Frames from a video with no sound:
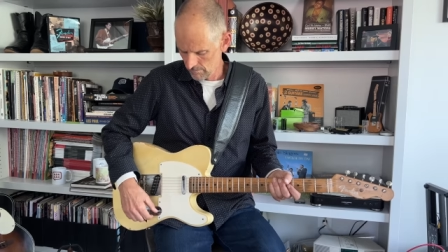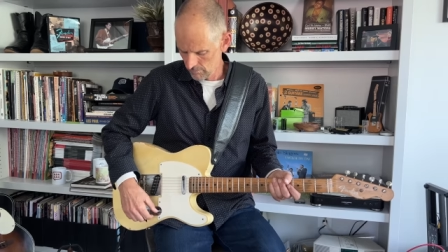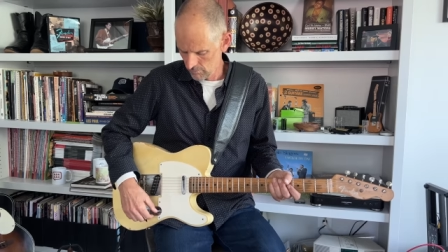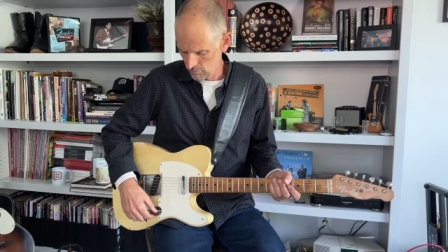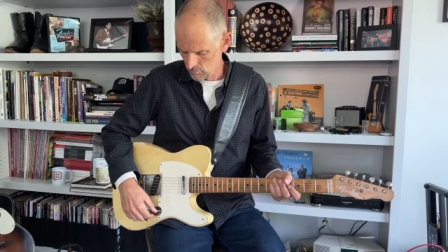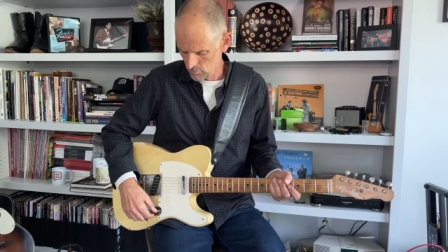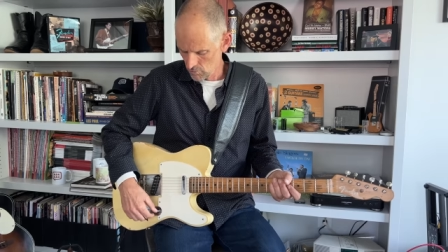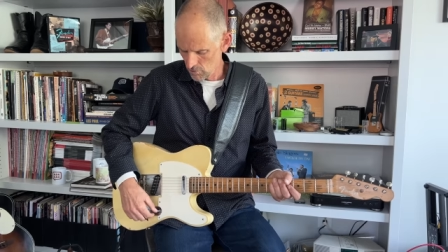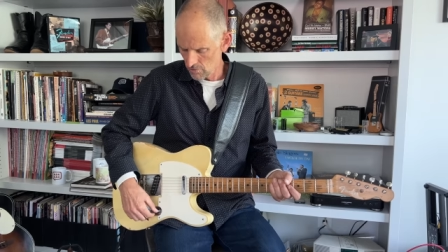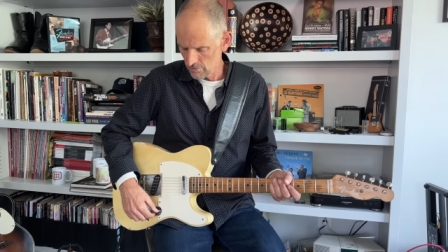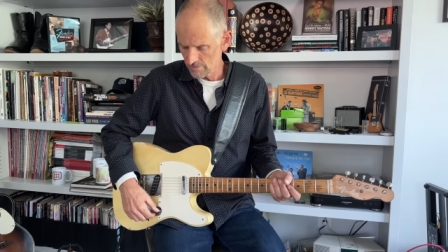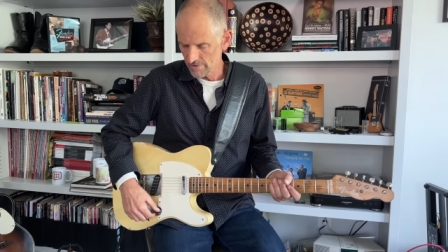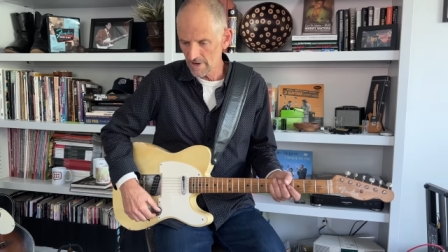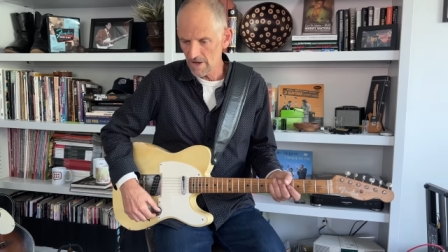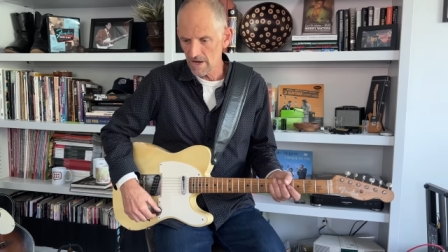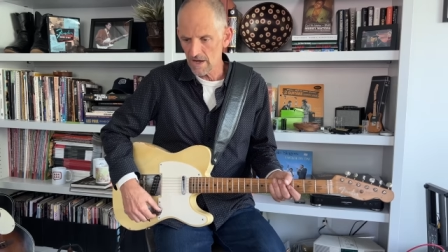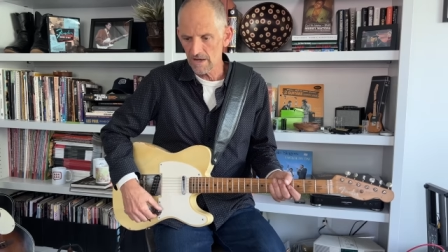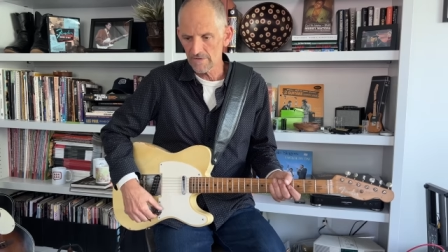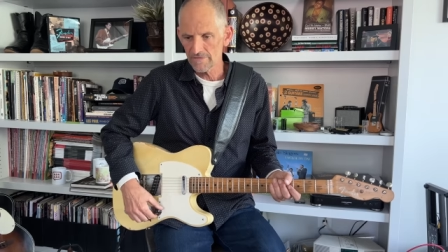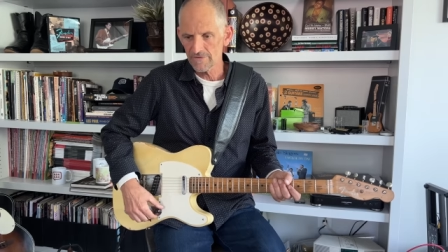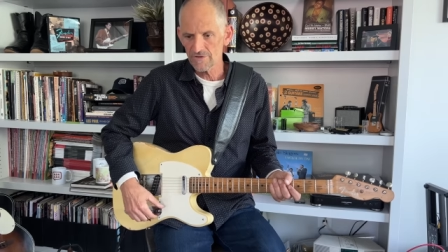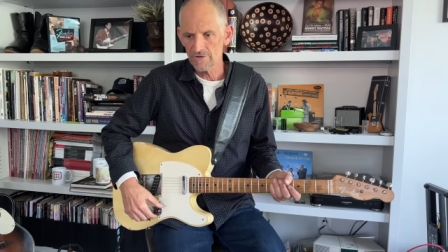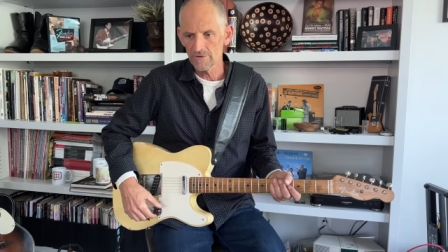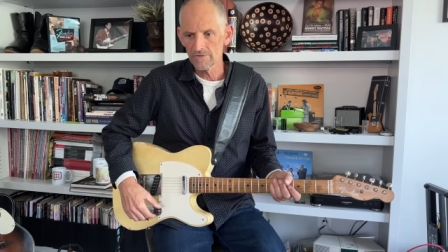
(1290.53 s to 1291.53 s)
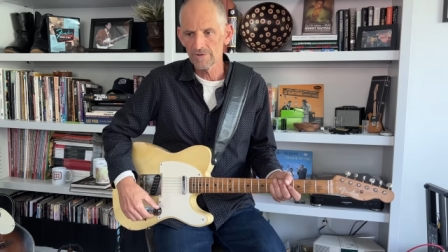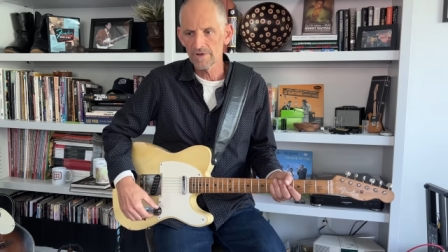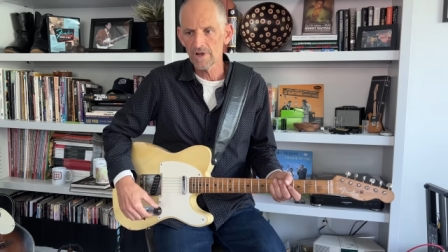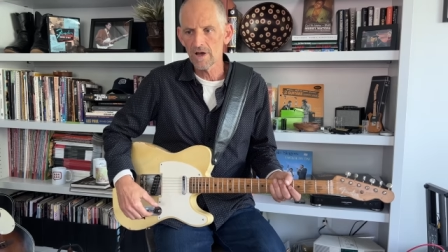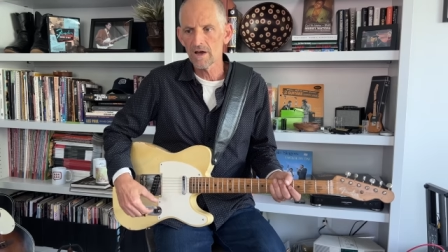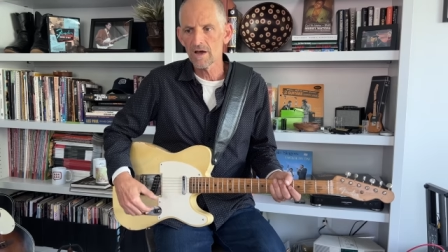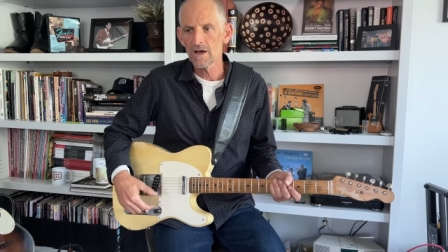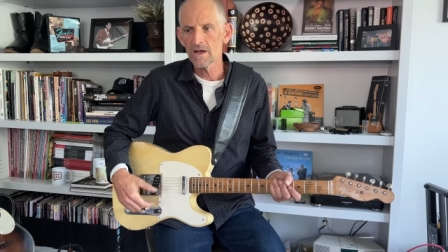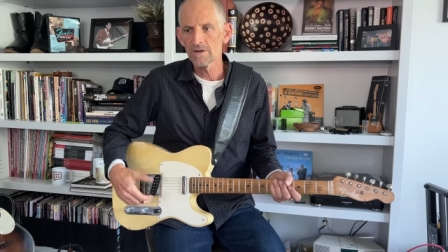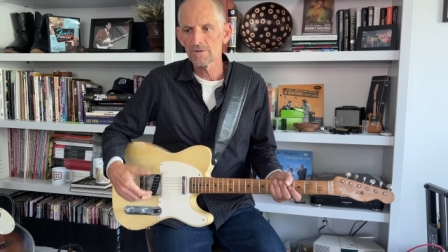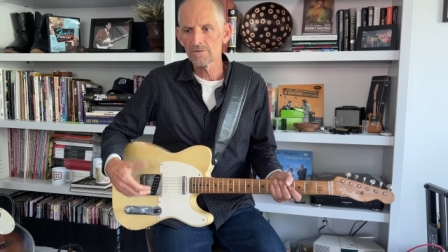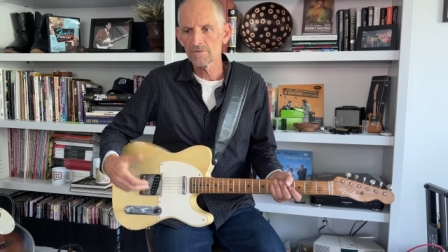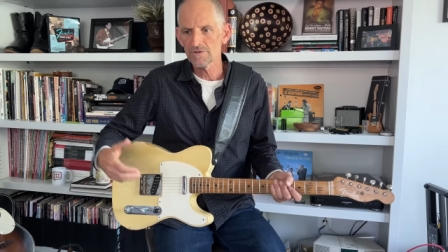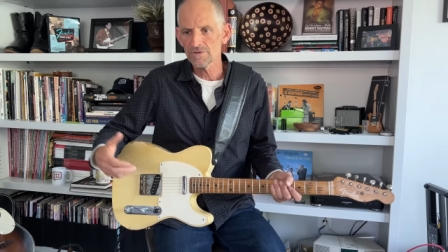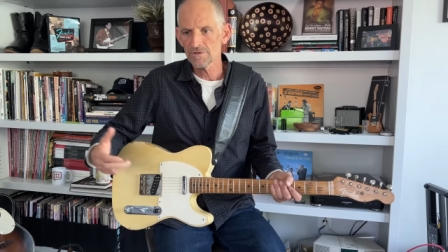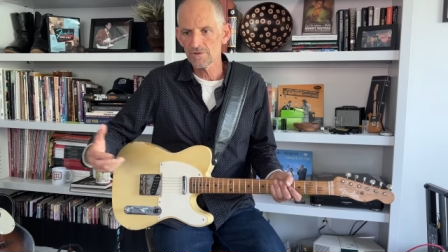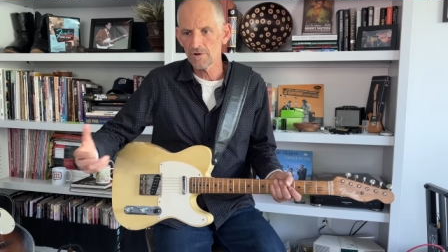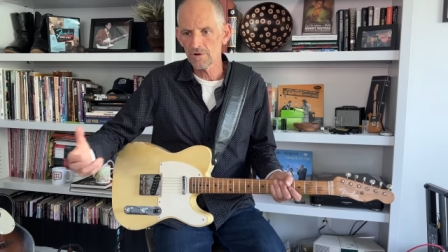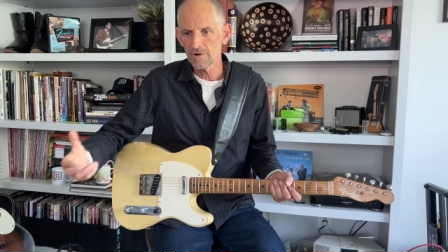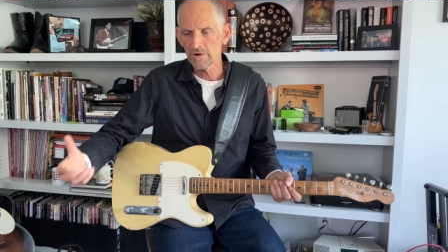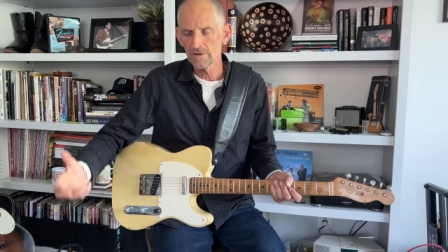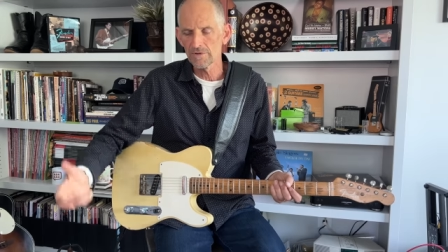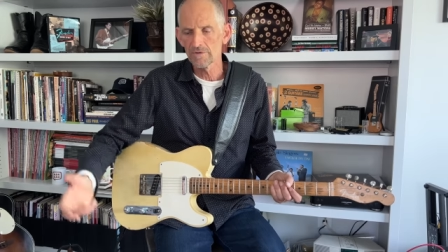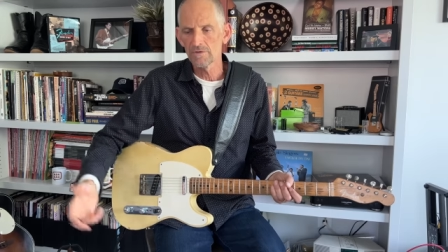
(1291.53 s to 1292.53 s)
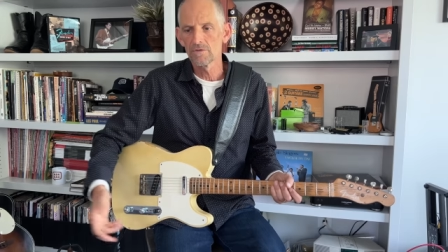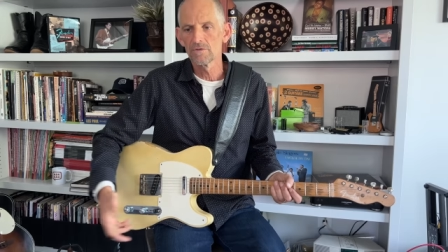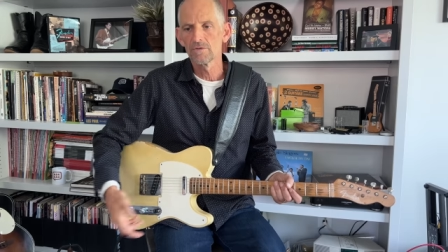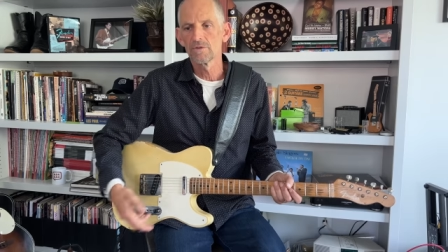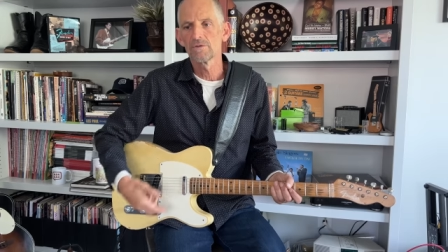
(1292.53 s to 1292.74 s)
rolled off. So Don started